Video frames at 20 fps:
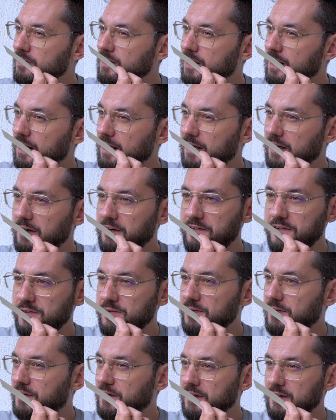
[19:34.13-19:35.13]
And I
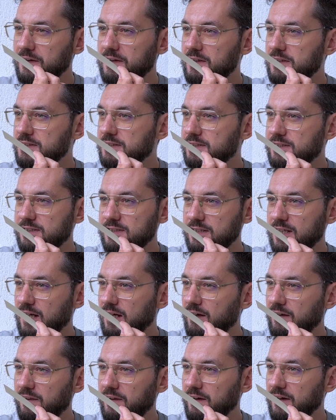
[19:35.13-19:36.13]
don't think there's
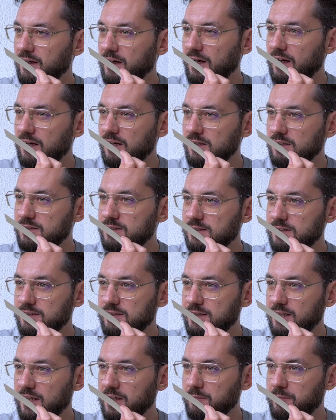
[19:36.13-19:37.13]
anything else to
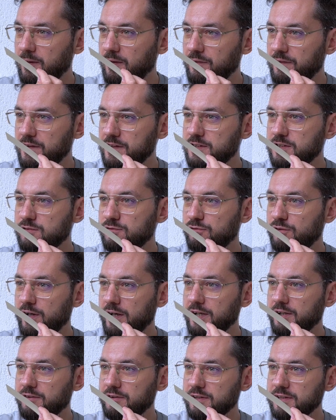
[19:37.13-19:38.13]
say about this
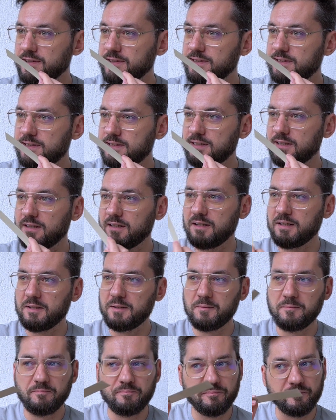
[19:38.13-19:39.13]
fragrance,
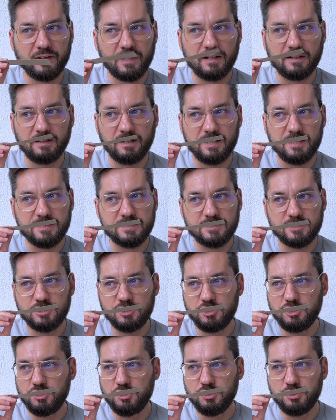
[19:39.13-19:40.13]
unless
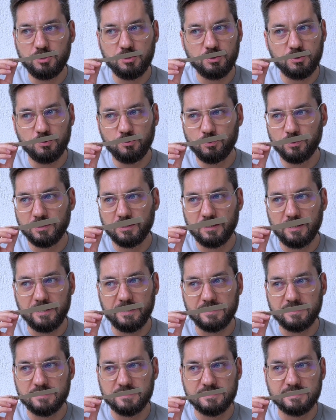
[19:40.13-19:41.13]
you would
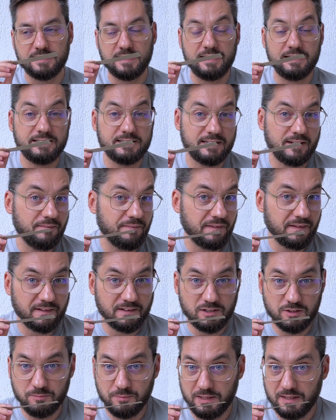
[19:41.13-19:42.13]
like to say something
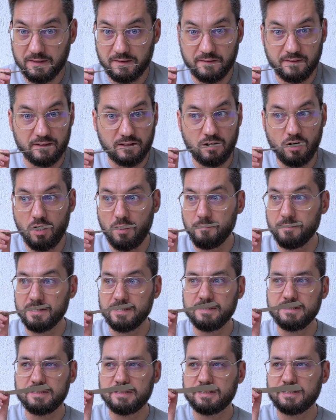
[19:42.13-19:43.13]
to me in the
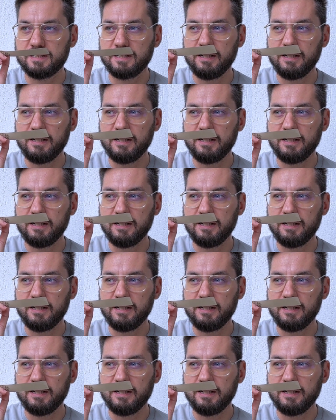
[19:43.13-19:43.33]
comments.